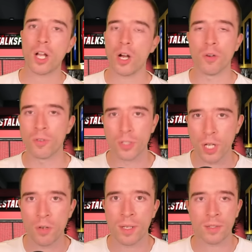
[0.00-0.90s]
& Co., you
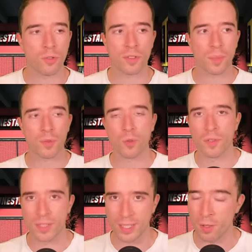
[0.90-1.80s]
know, and do some sort of
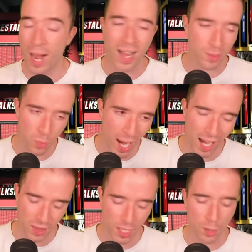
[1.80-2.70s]
a deal. That's where I
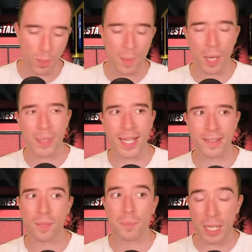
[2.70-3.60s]
think we might be
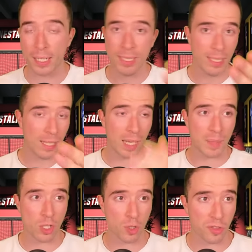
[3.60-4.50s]
heading. But let me
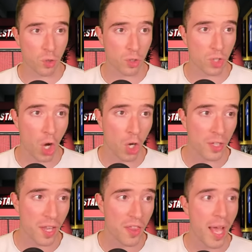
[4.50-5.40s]
know your thoughts on
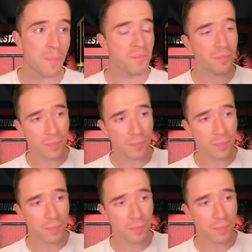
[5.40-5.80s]
that.